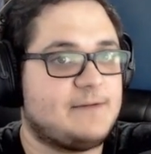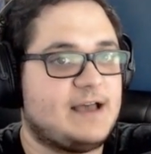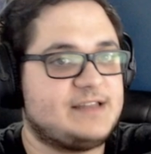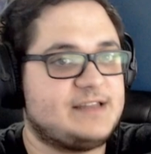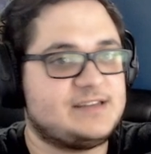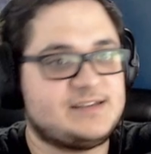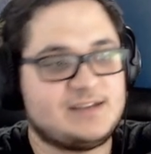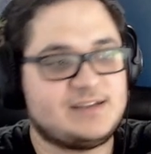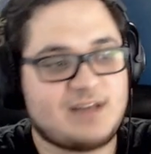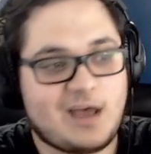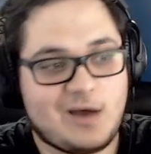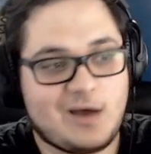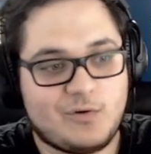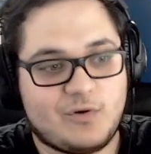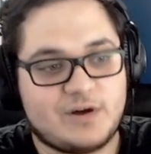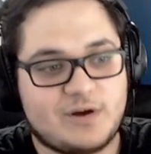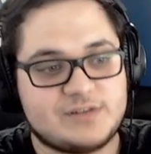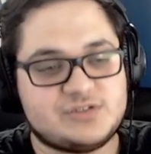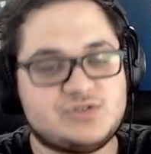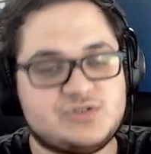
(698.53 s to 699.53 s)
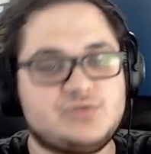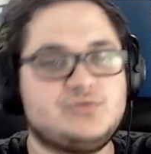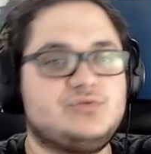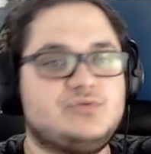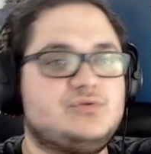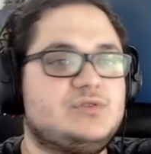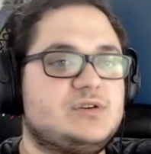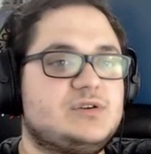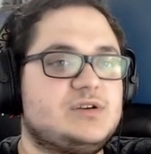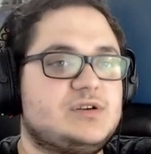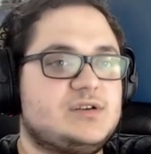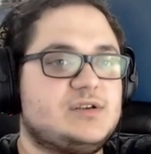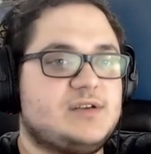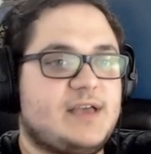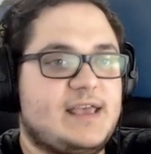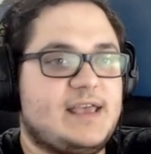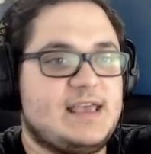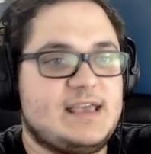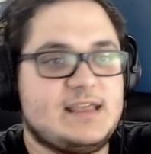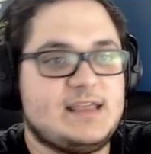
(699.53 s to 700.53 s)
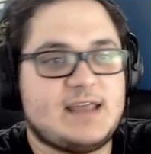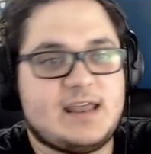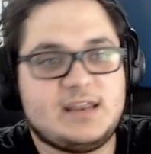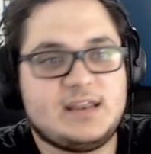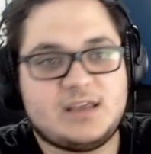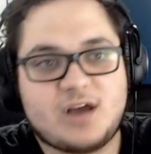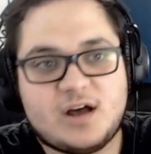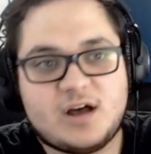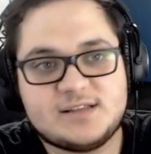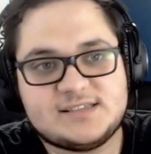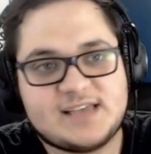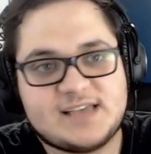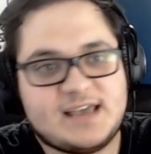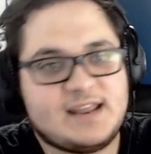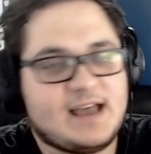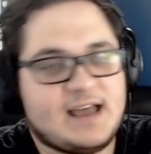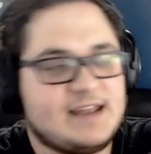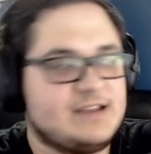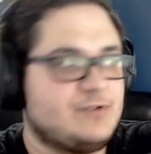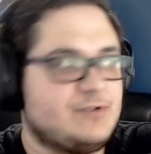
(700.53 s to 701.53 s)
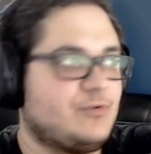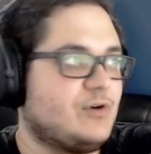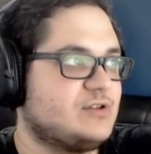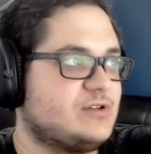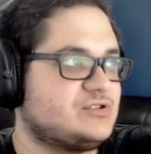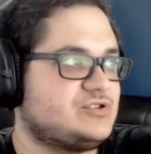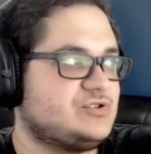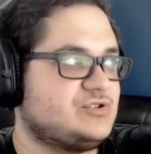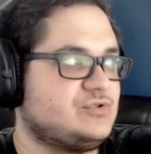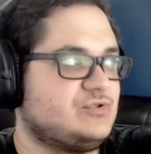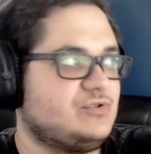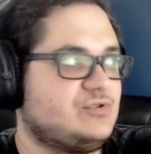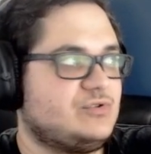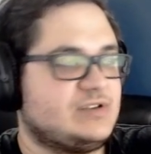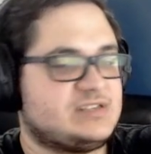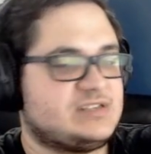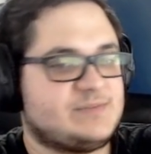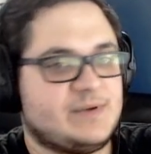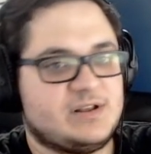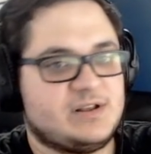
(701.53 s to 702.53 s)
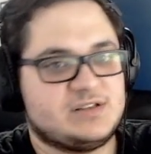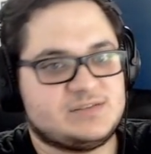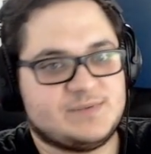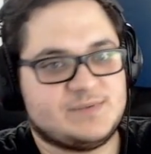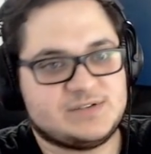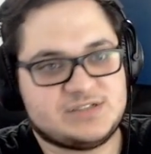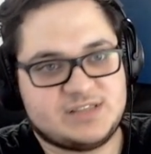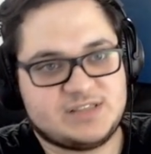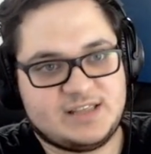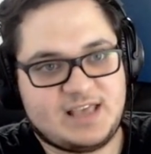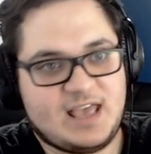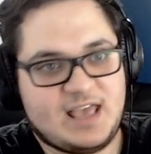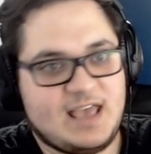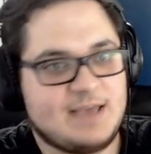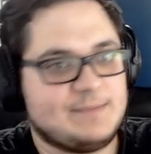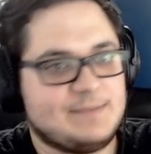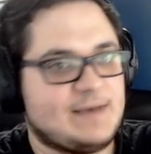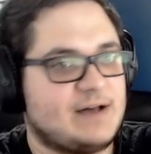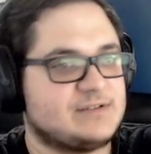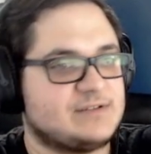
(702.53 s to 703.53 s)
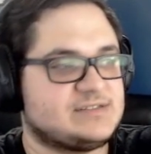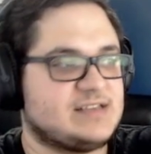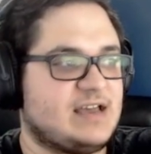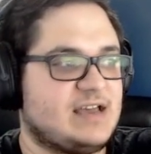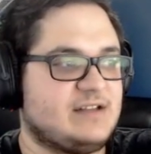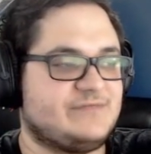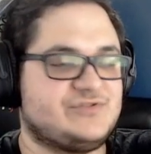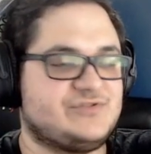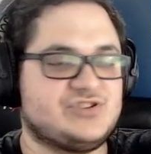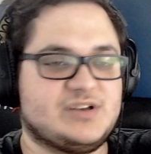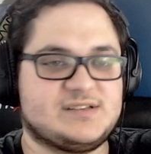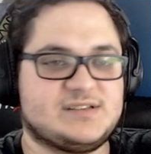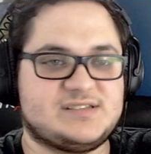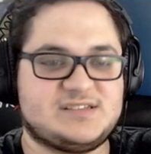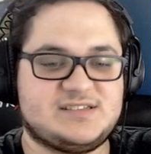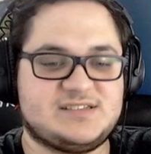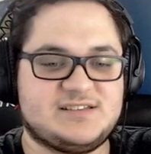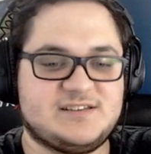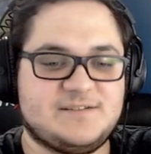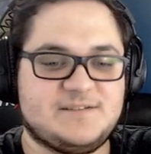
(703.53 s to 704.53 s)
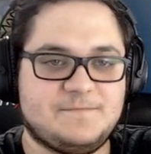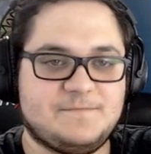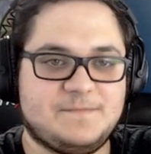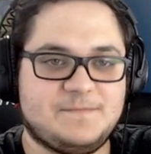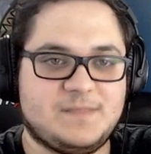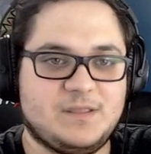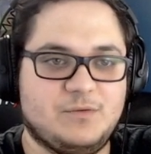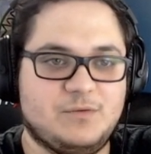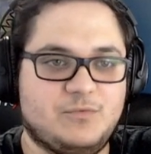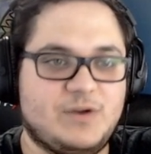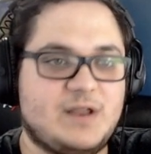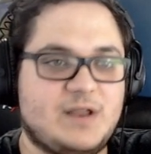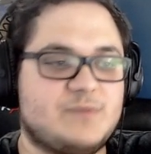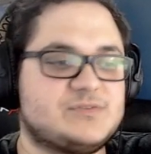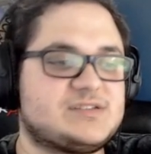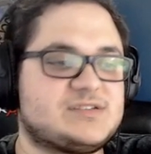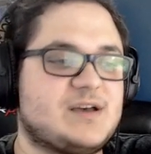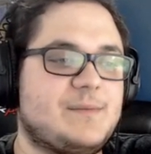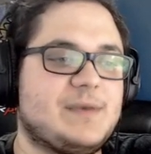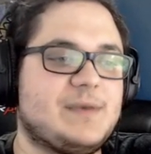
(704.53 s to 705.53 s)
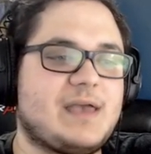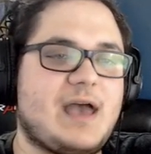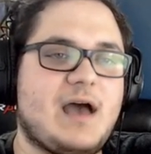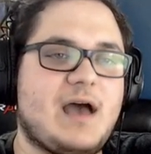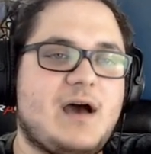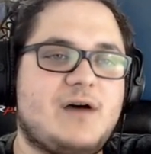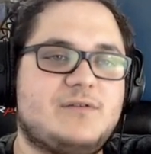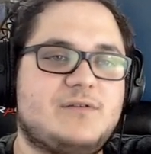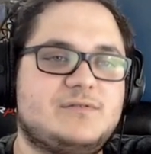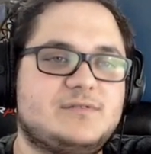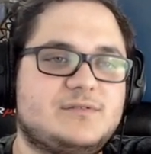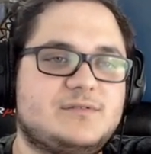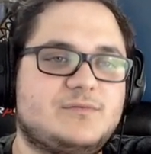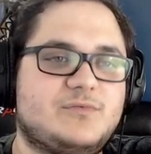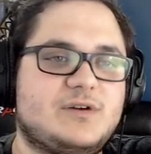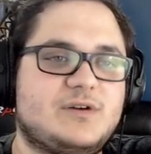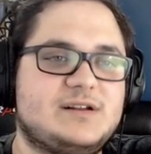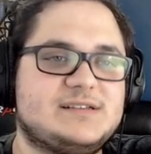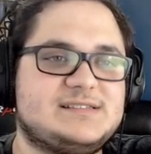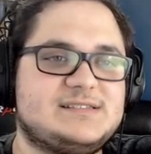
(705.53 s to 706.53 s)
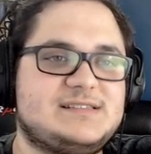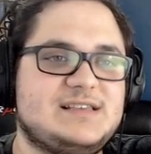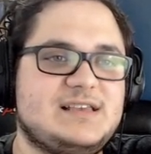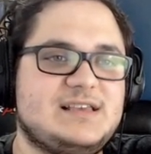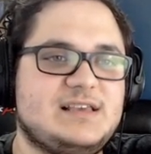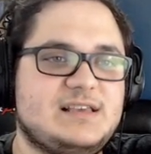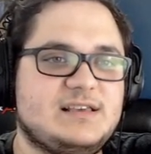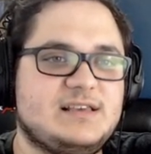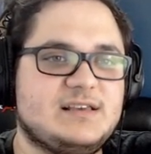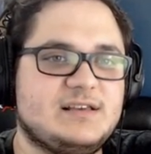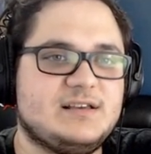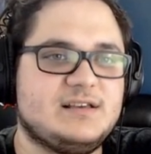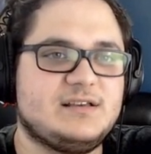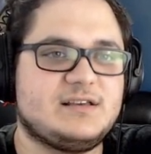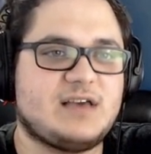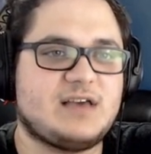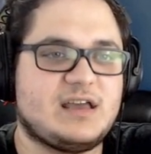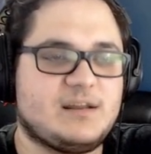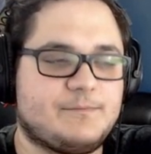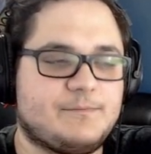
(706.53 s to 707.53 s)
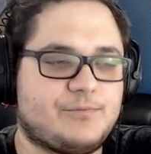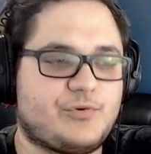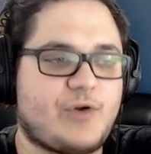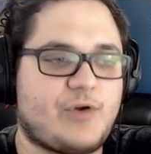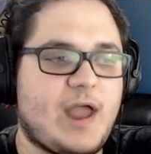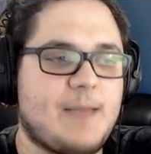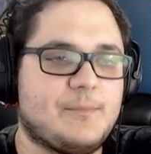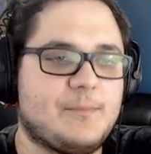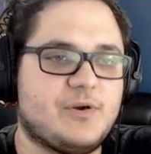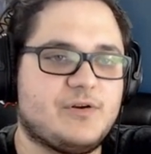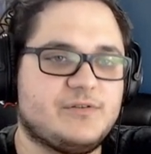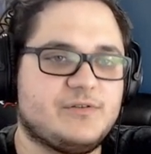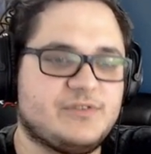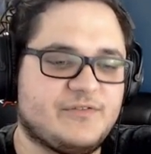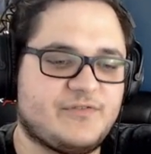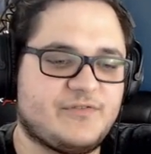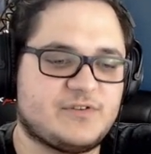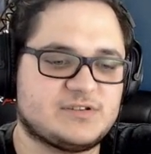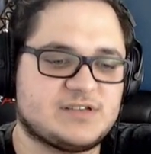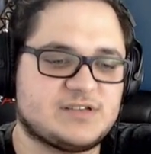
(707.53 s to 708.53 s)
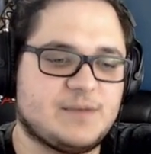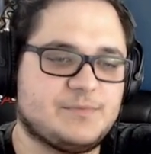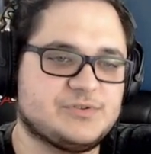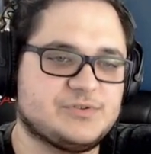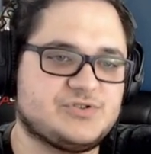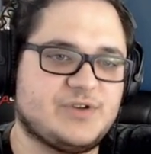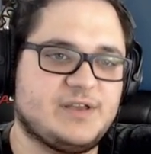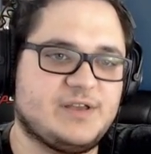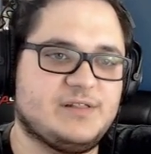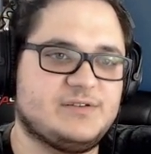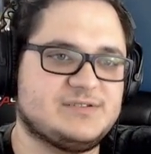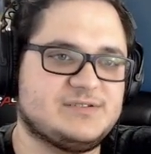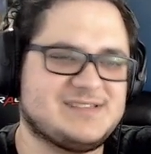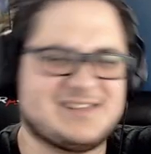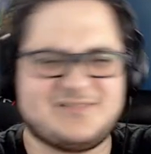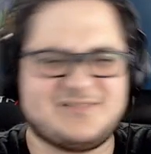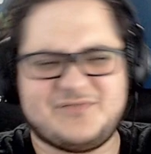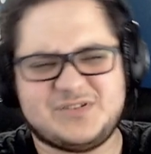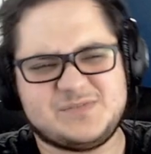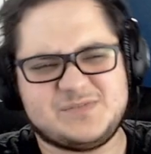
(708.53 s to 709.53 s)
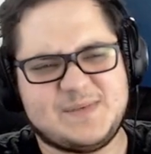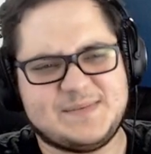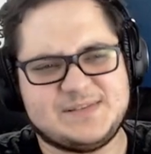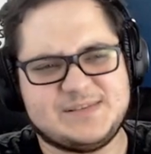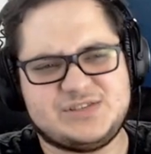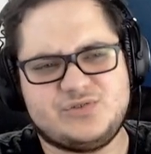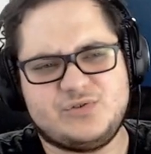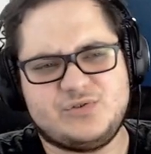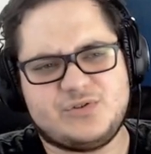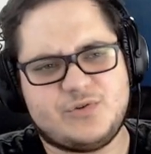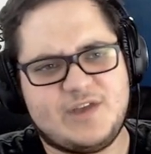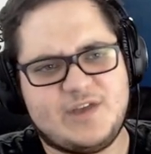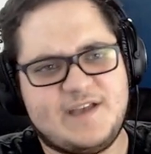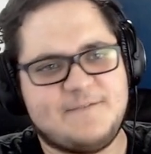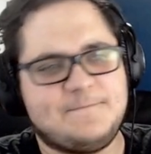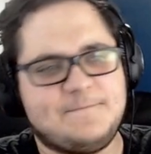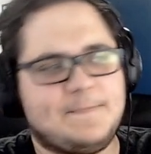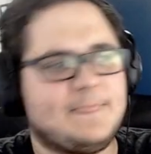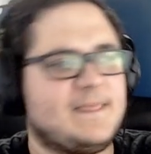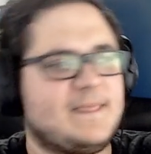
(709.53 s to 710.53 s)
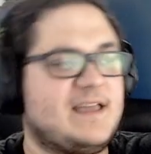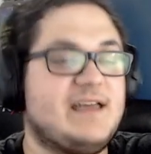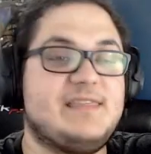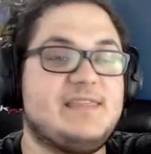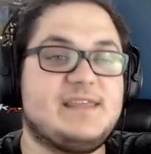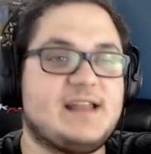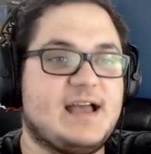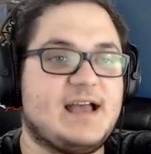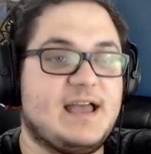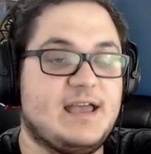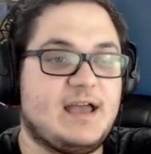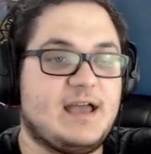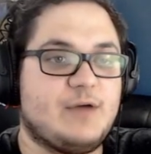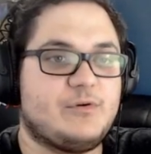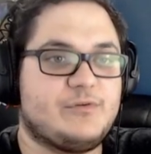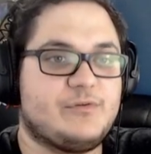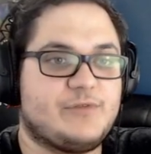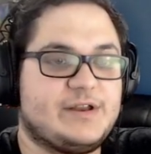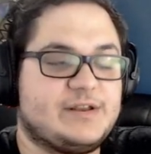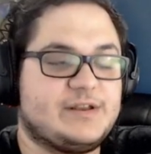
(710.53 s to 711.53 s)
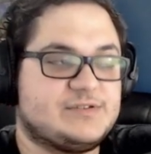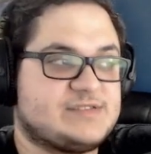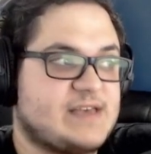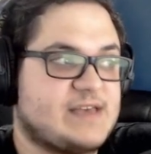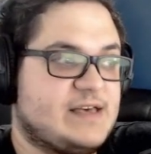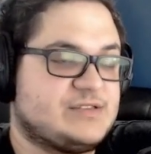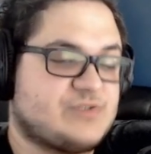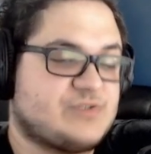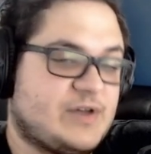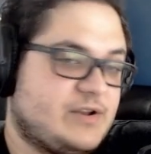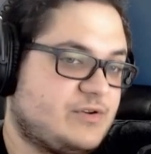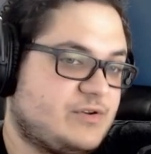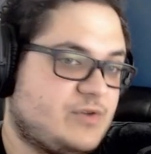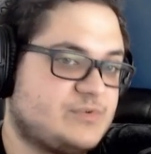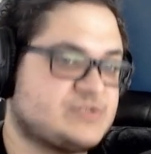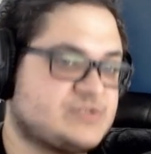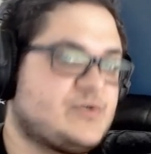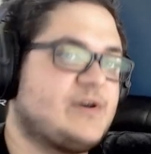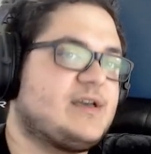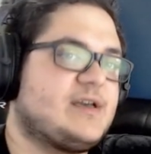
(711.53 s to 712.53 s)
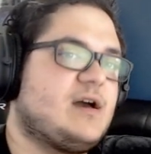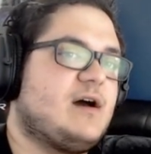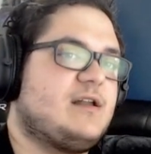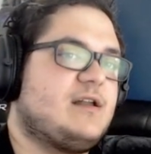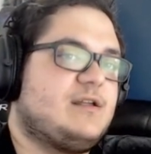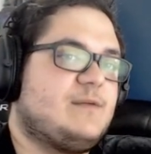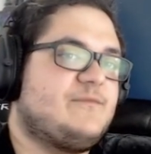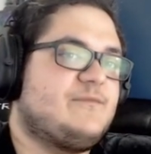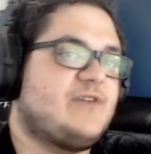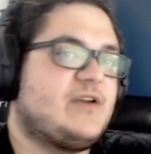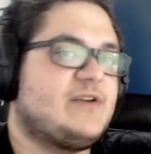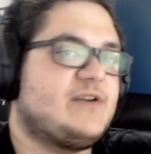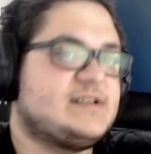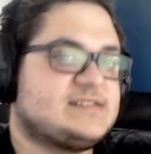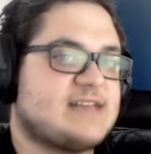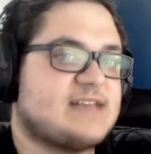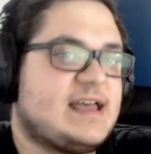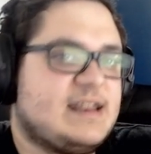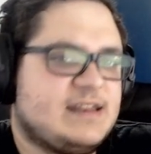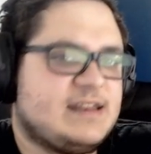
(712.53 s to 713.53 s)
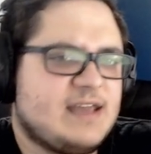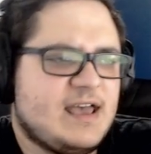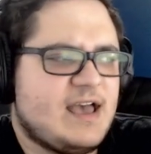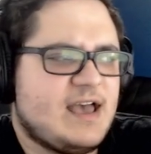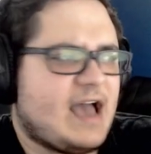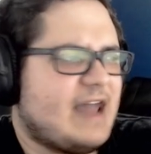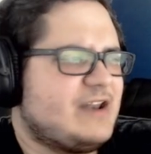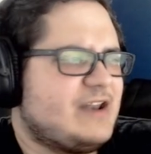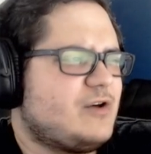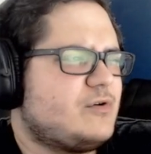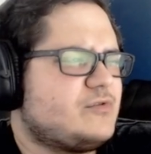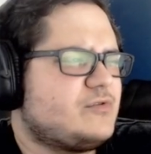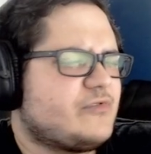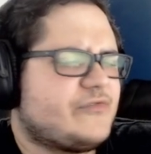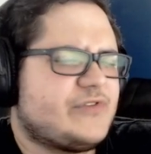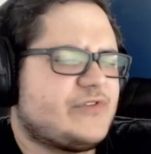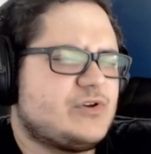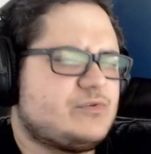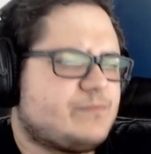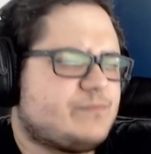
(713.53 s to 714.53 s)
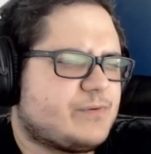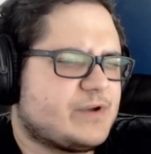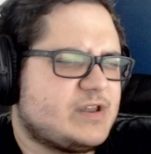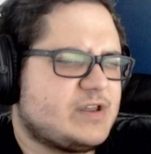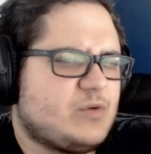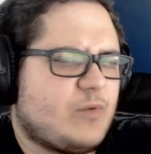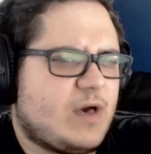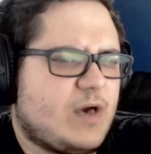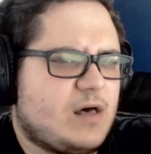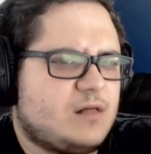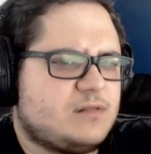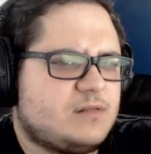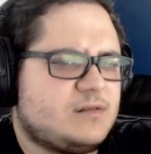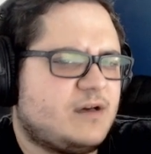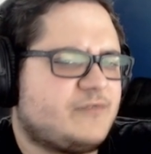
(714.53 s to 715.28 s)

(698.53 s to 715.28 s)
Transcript: I did not want to eat any content. I didn't want to experience much of the game outside of just when it was coming out, what is the kind of primer and the first couple trailers, like the first maybe 2 or 3, and then I went radio silent. So I don't know what's going on, and I'm very excited. I know it reviewed pretty well.